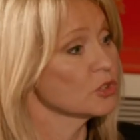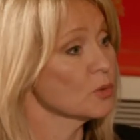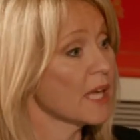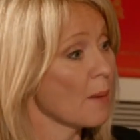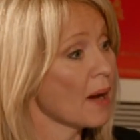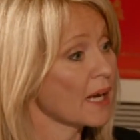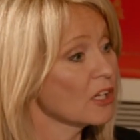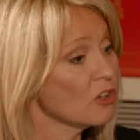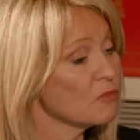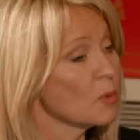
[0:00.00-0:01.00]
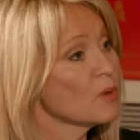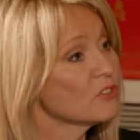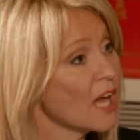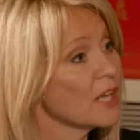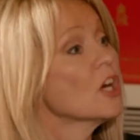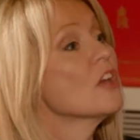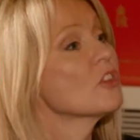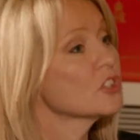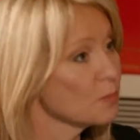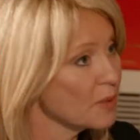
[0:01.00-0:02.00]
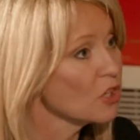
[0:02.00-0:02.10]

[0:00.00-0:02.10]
should we get back in government, we've said there should be